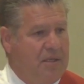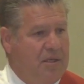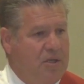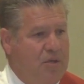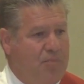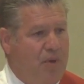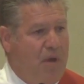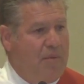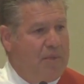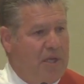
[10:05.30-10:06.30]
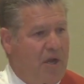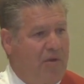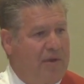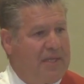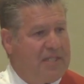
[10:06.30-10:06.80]
you're probably
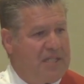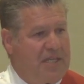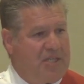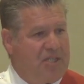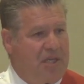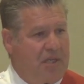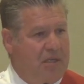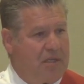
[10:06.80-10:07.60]
already teaching.